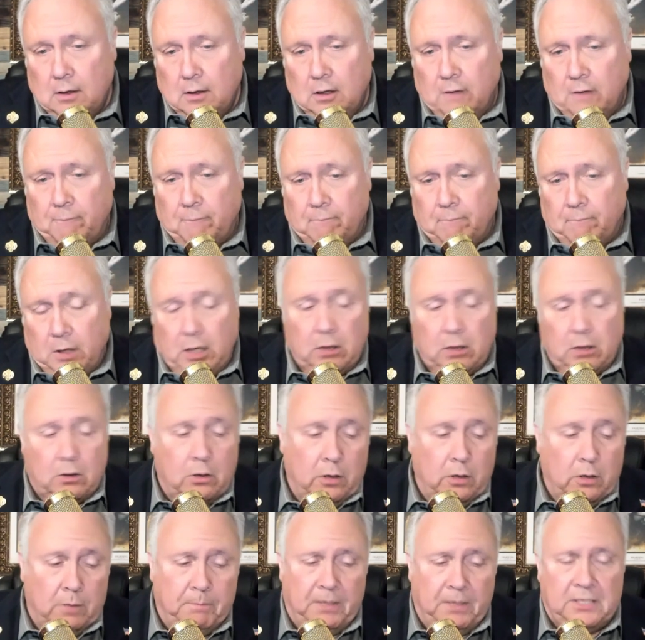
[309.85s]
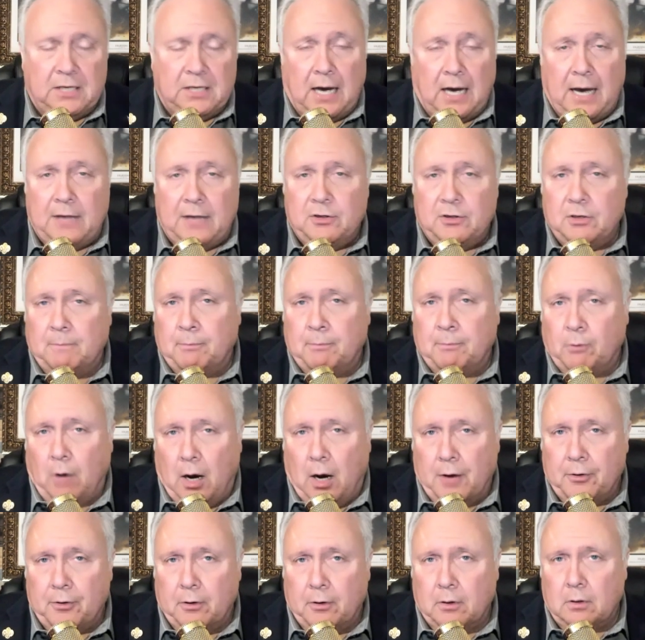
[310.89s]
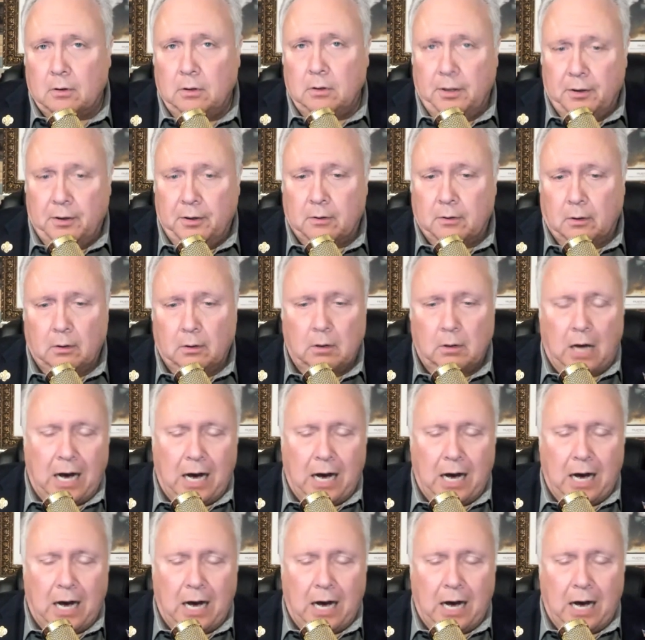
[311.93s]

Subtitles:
if it could be tied to broader clinical